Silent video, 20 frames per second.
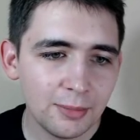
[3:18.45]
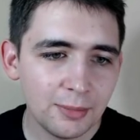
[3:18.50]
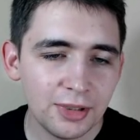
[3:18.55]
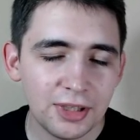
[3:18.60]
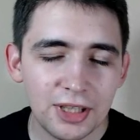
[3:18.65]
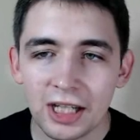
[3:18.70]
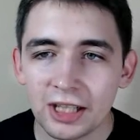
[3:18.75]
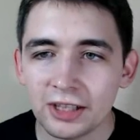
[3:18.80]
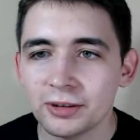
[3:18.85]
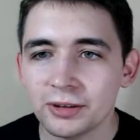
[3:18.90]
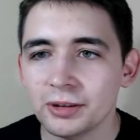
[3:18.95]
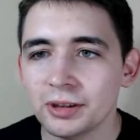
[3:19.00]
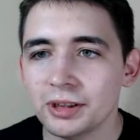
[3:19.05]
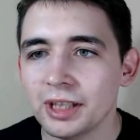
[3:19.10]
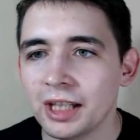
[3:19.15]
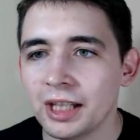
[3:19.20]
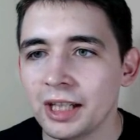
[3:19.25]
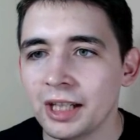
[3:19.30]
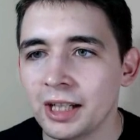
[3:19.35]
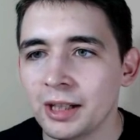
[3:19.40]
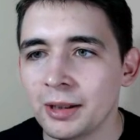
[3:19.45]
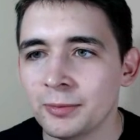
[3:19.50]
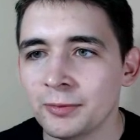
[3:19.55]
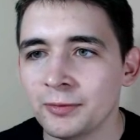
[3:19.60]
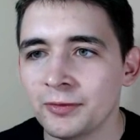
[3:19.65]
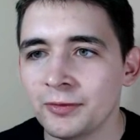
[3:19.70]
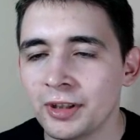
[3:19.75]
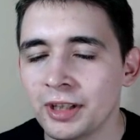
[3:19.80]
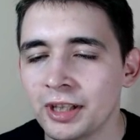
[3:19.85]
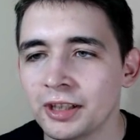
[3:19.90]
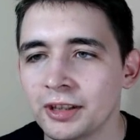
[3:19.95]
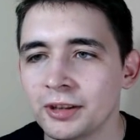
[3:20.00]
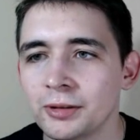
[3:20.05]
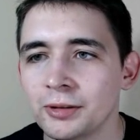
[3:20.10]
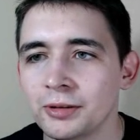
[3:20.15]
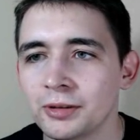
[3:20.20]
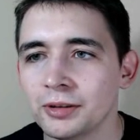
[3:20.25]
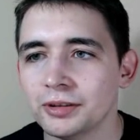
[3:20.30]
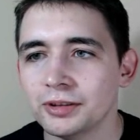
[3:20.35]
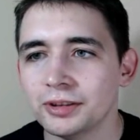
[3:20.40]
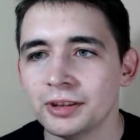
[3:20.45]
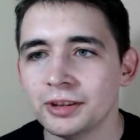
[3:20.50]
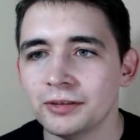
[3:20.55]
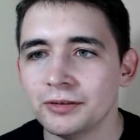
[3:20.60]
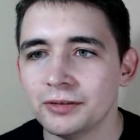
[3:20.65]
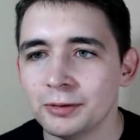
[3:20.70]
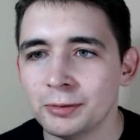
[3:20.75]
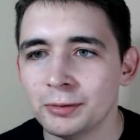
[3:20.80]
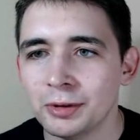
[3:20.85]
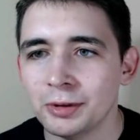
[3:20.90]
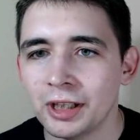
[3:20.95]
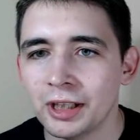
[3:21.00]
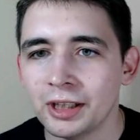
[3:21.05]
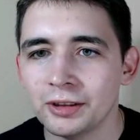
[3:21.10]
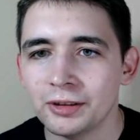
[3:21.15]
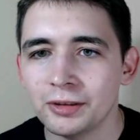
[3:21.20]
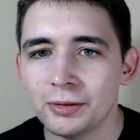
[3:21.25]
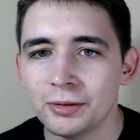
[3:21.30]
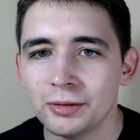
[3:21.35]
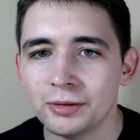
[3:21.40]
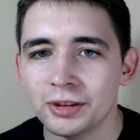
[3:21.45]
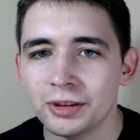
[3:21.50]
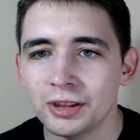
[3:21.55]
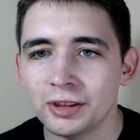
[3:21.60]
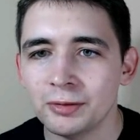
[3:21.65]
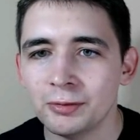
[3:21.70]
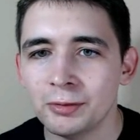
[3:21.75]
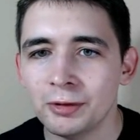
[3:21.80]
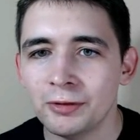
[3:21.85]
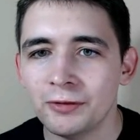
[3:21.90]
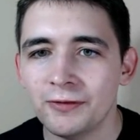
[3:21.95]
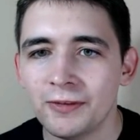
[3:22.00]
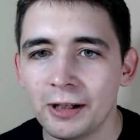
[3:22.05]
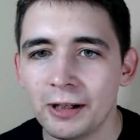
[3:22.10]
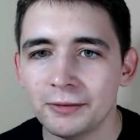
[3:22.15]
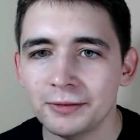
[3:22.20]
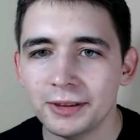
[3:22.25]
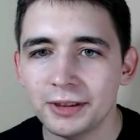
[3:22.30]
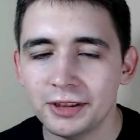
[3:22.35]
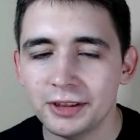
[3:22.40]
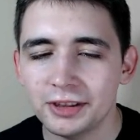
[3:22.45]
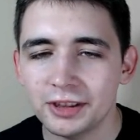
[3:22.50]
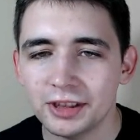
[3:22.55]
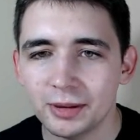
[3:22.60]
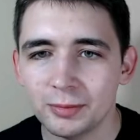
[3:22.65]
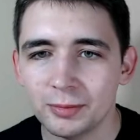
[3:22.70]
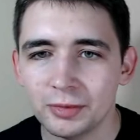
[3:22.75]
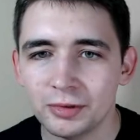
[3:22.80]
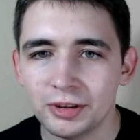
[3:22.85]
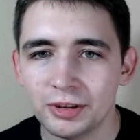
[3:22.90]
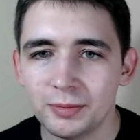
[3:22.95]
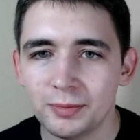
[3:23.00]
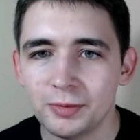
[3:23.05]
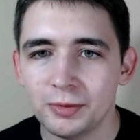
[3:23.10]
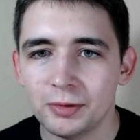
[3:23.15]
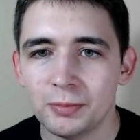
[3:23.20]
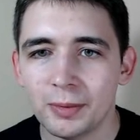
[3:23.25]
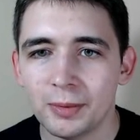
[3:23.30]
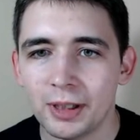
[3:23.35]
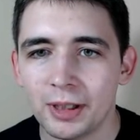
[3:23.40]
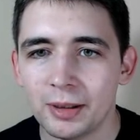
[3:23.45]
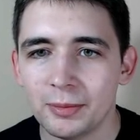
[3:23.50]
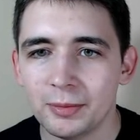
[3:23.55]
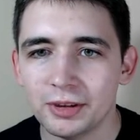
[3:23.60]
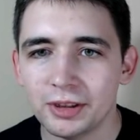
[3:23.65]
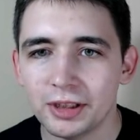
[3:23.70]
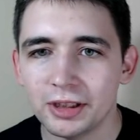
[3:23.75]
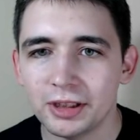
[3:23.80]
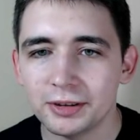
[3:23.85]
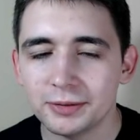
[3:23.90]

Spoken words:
But actually I am very curious if we can use it without the disable GPU parameter.